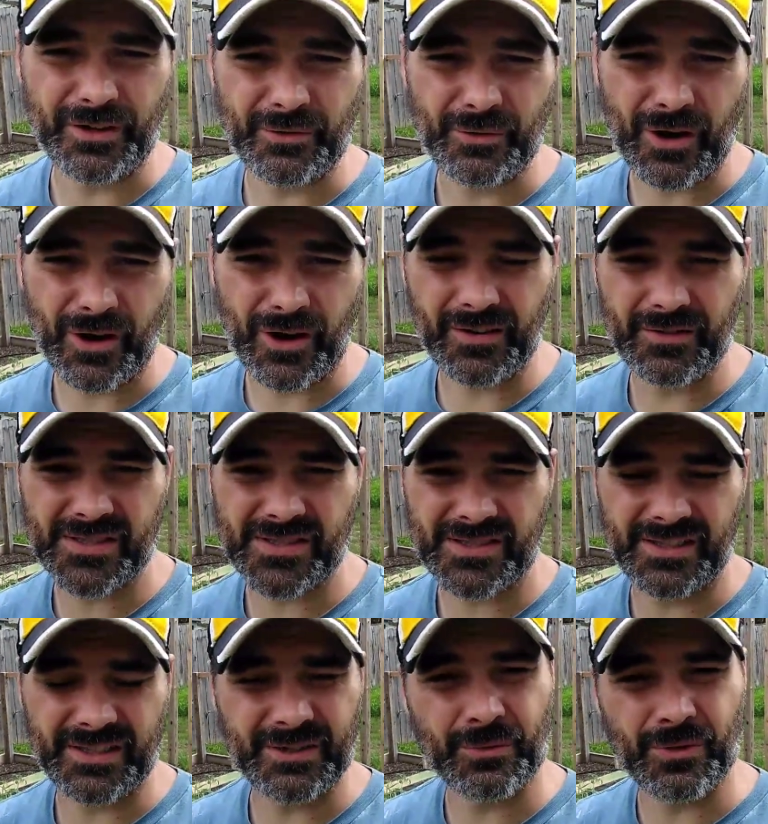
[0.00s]
you harvest
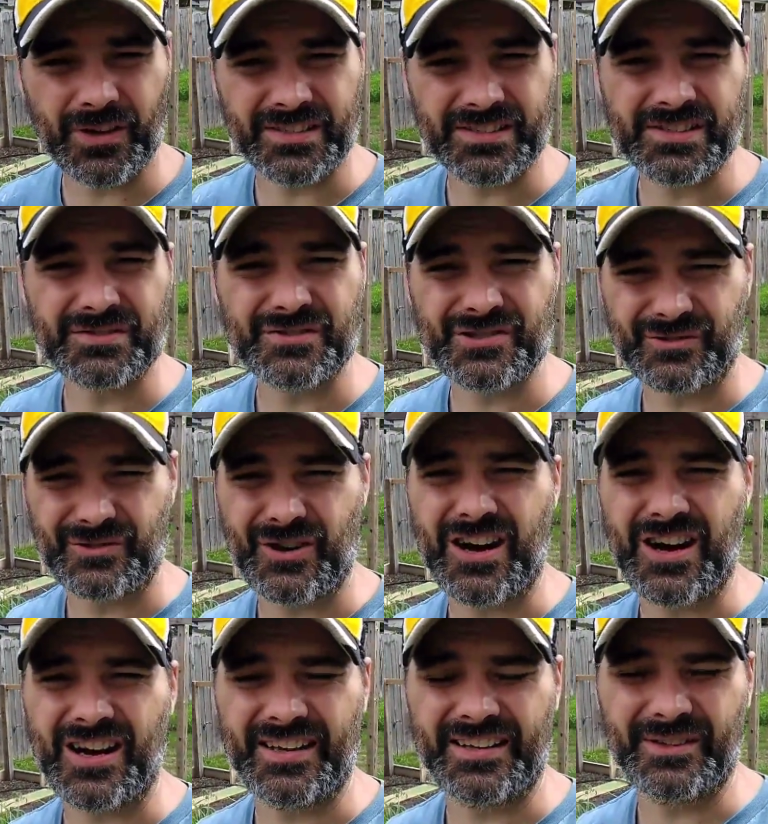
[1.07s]
it, you want it to
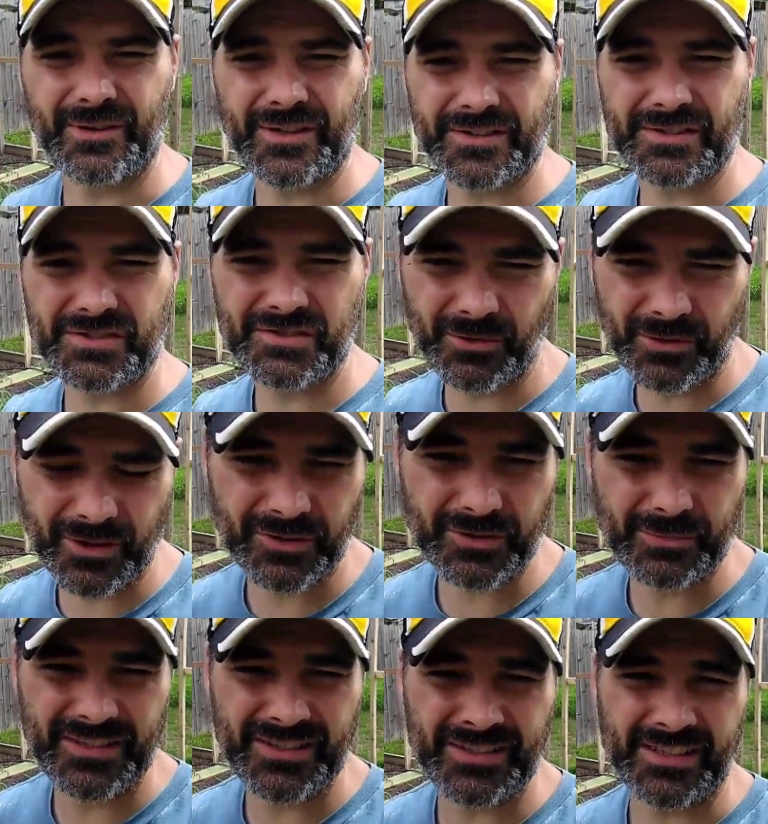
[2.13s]
dry. You want the soil
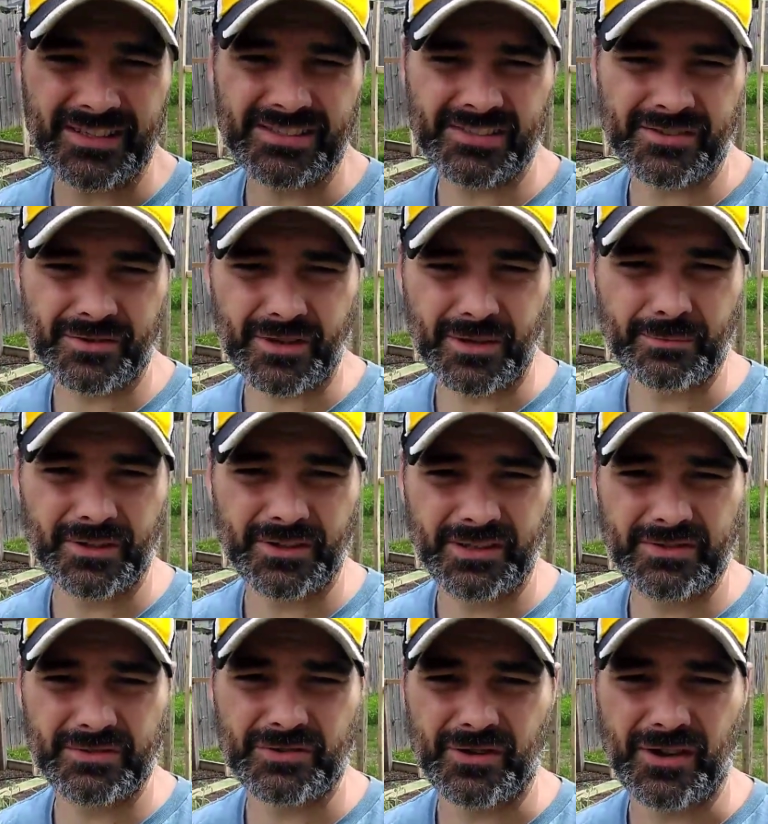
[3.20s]
to be nice and crumbly
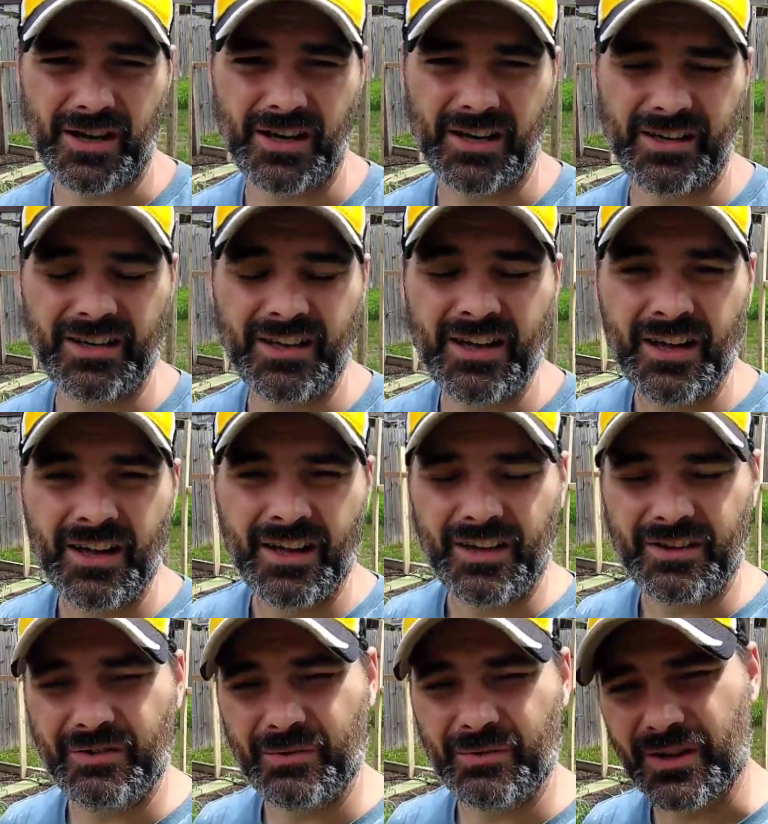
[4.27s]
and dry
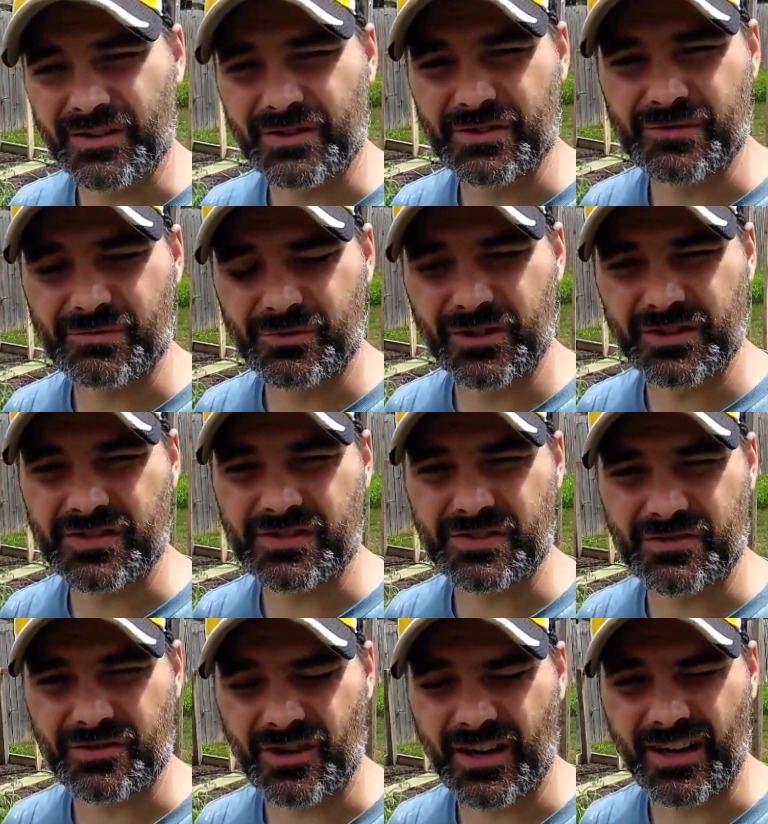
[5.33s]
and you want those roots to
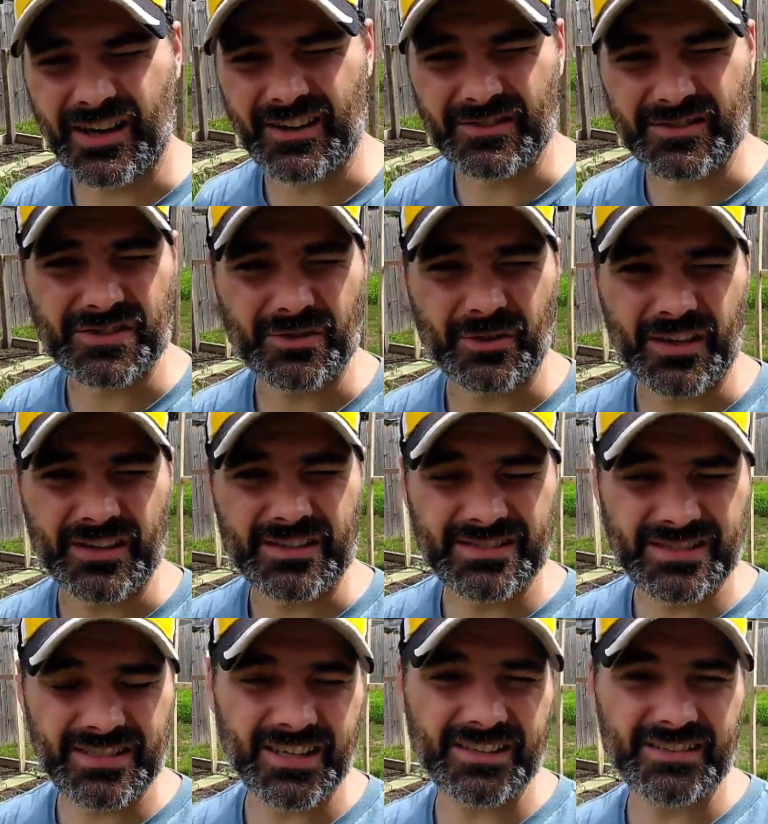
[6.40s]
dry out. So I
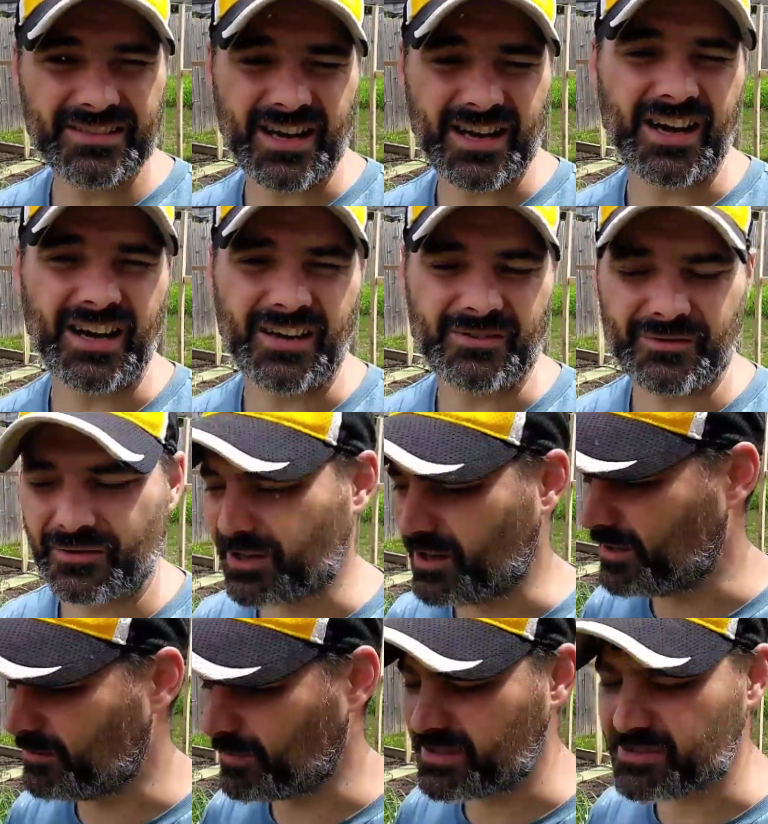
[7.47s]
did not
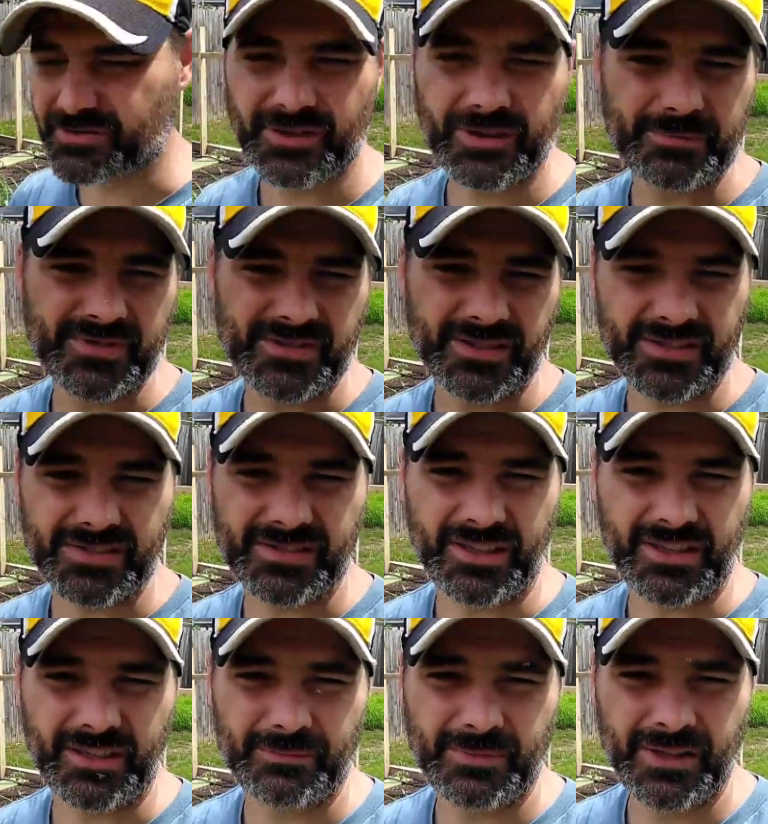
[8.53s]
run my drip
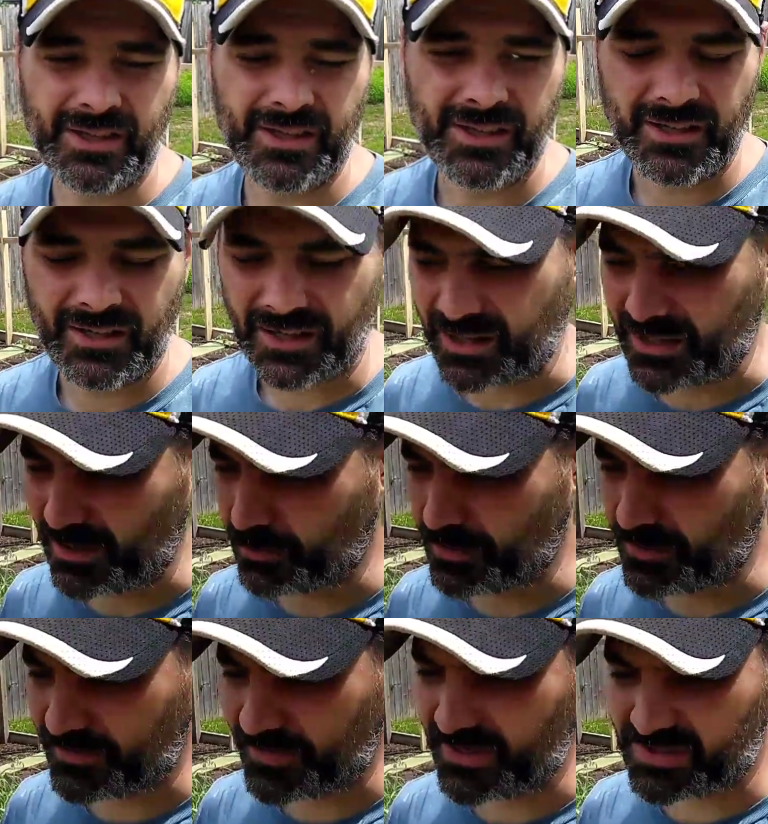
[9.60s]
system uh,
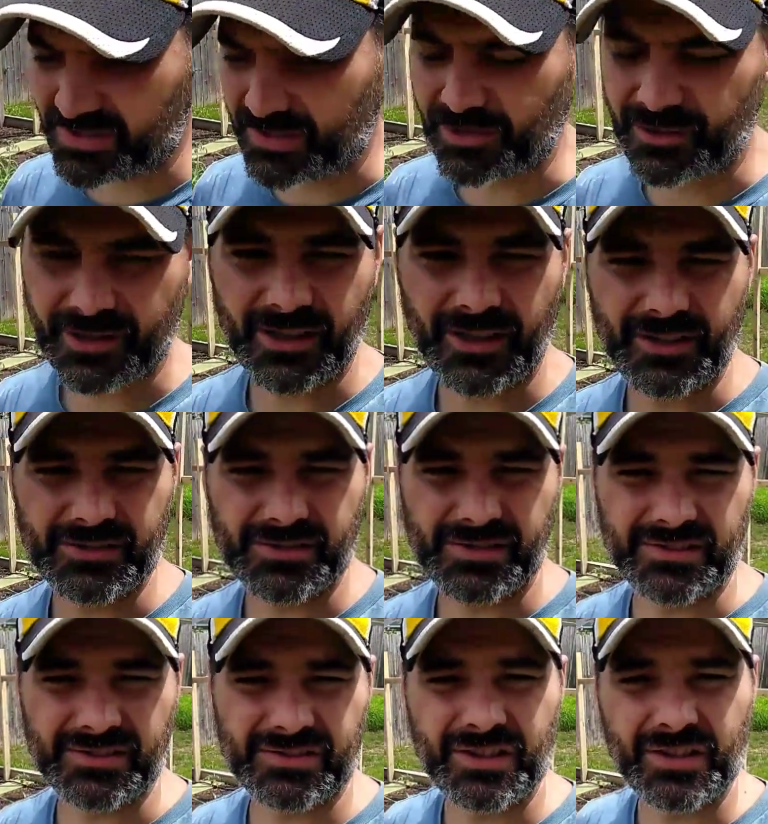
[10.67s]
with these soaker
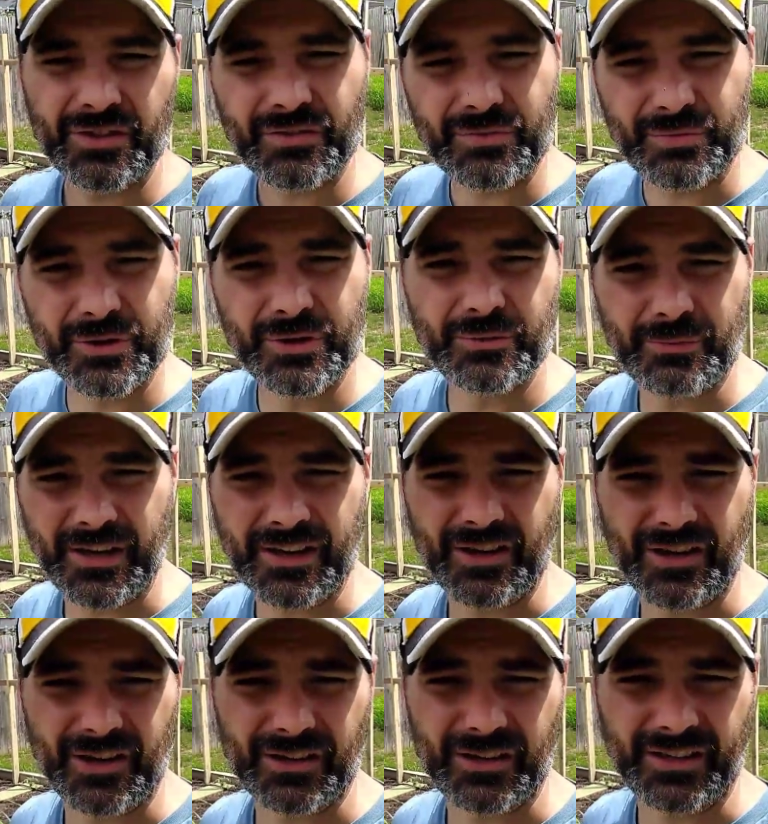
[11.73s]
hoses through my
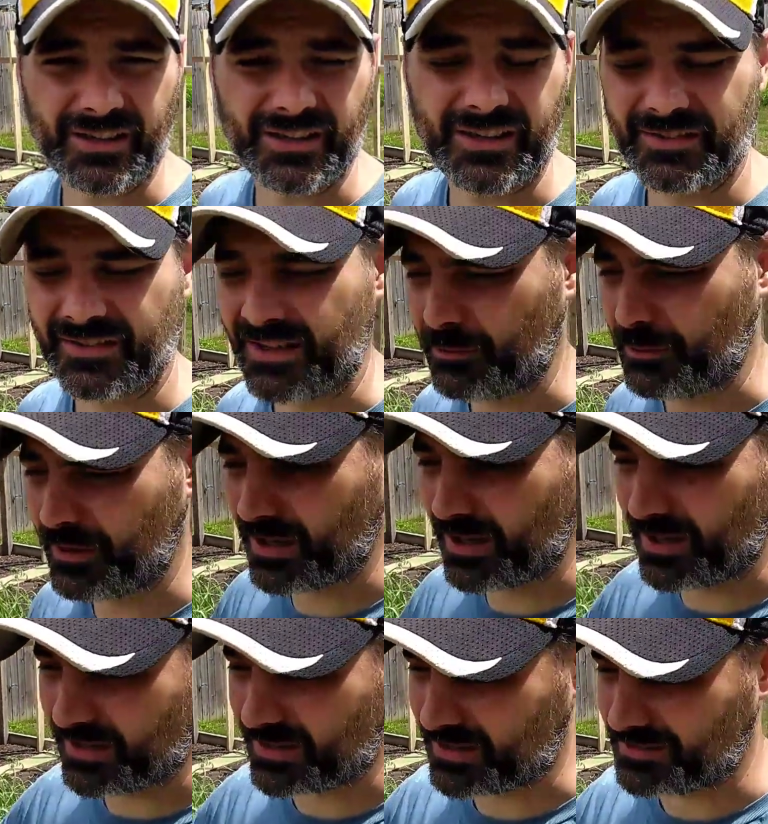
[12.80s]
garlic. That
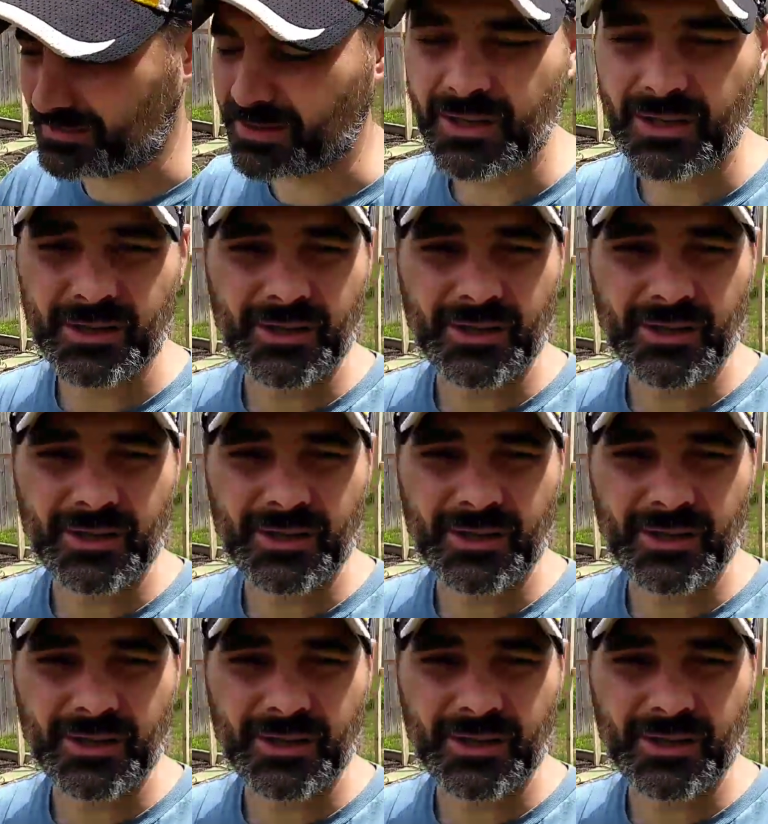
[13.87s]
way I can